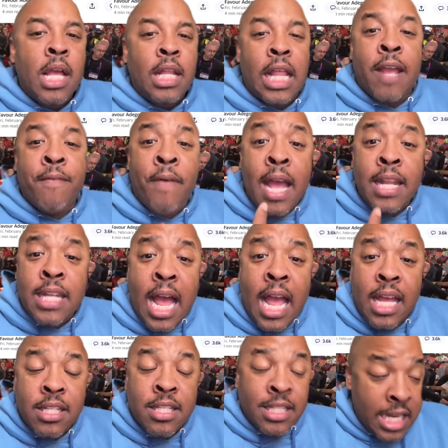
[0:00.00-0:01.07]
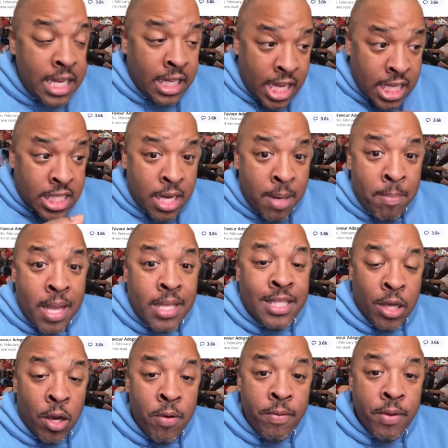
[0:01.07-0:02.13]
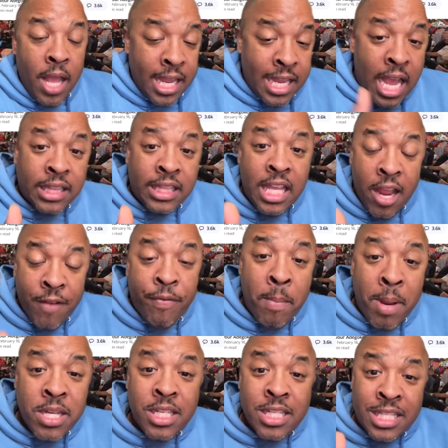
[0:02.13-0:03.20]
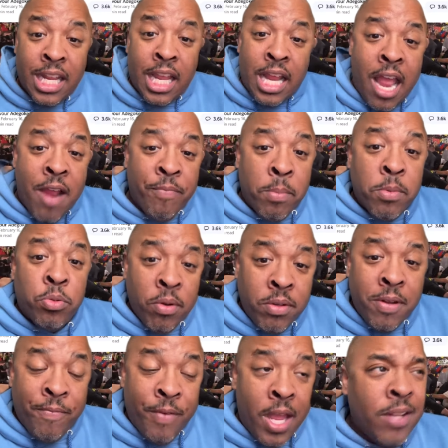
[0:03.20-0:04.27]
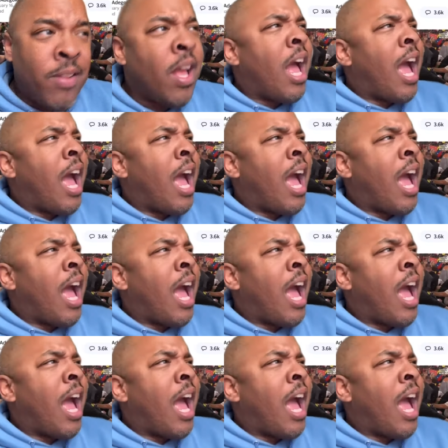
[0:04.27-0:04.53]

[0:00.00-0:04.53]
Like, if I had not seen the incident myself and got the information secondhand from a Swiftie fan,